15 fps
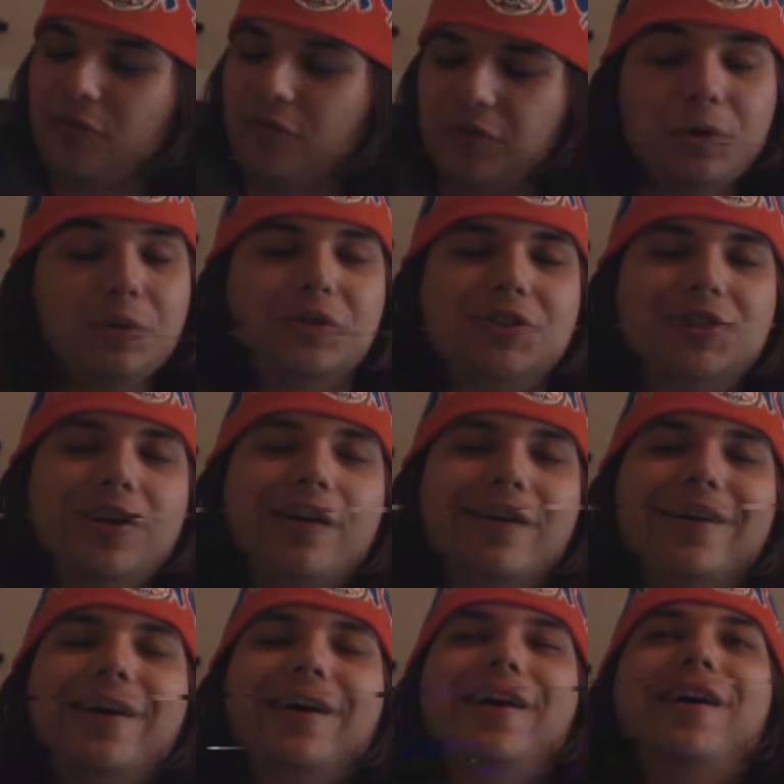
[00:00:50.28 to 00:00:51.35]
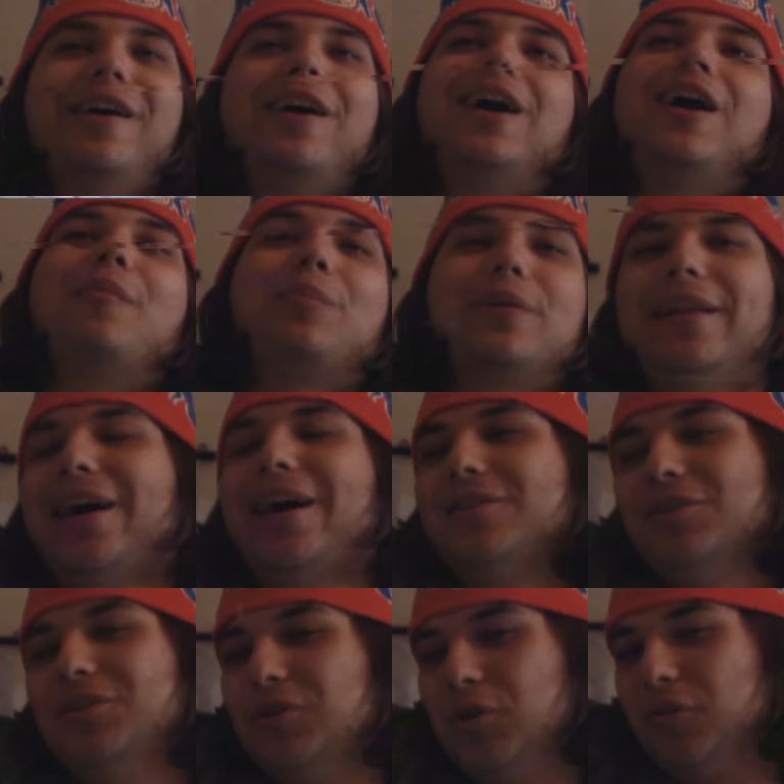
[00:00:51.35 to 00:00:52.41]
future plan
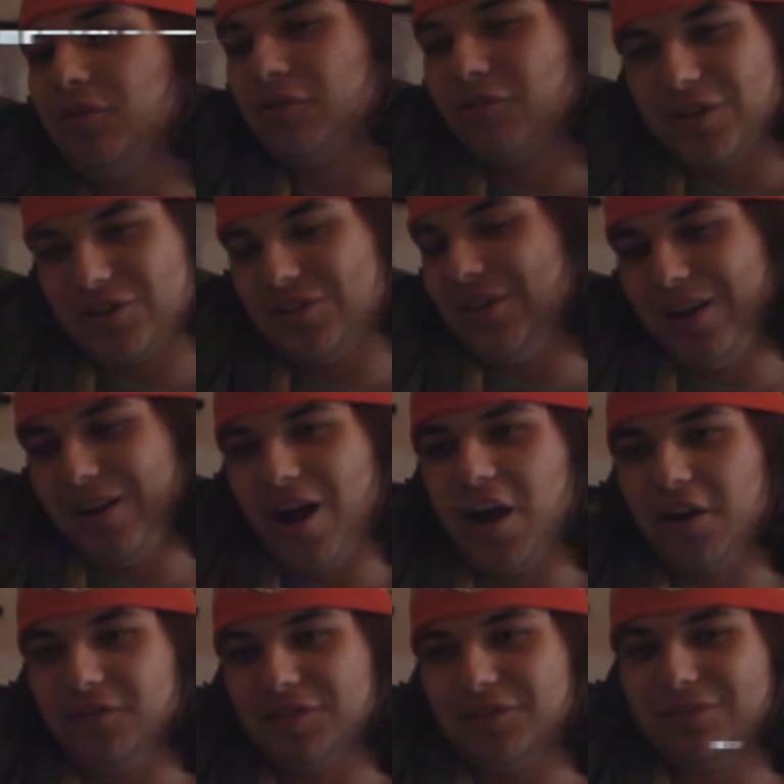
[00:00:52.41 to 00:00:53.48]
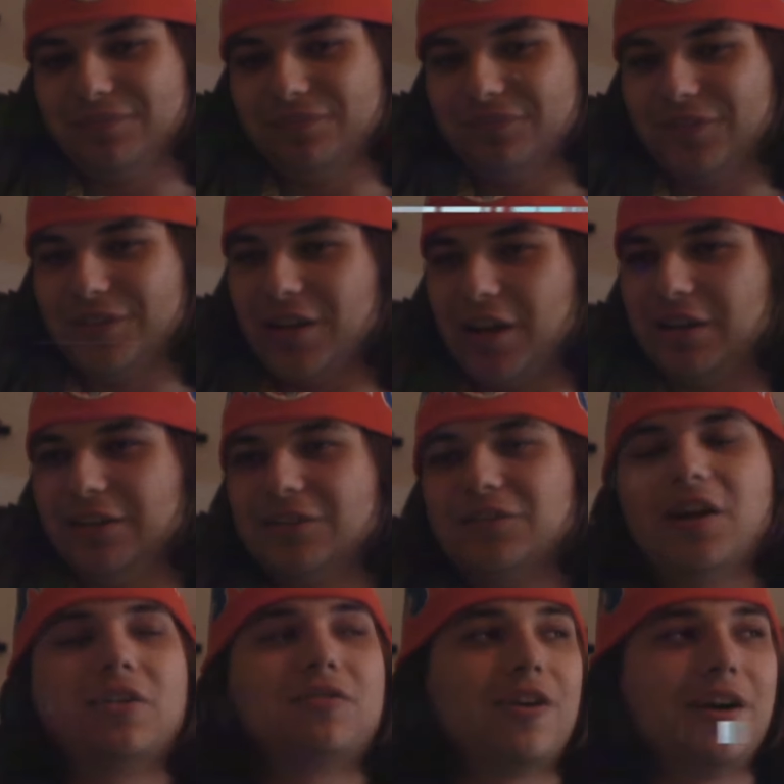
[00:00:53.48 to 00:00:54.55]
to do for the rest of their lives. Is that is
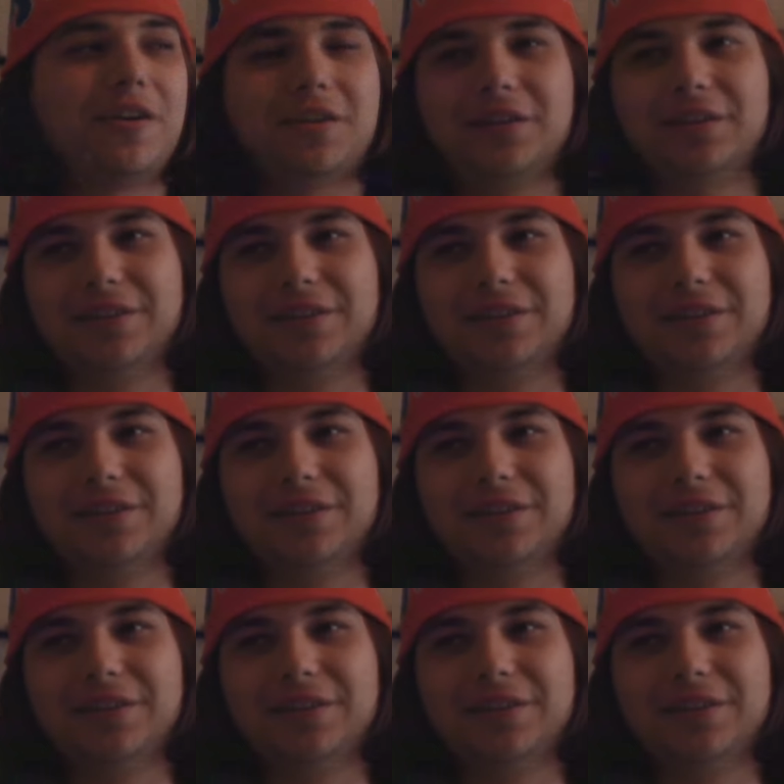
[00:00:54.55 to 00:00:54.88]
that right?